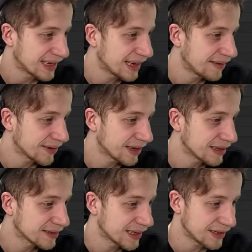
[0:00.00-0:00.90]
I'm gonna
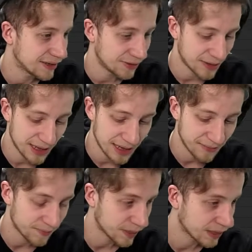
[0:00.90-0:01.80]
send you
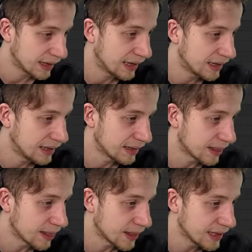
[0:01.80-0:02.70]
a
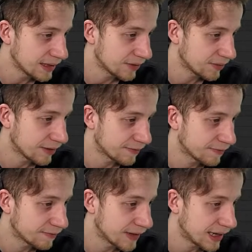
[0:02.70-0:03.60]
link. You can
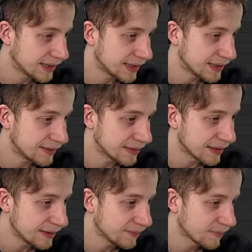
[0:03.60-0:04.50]
find it easily.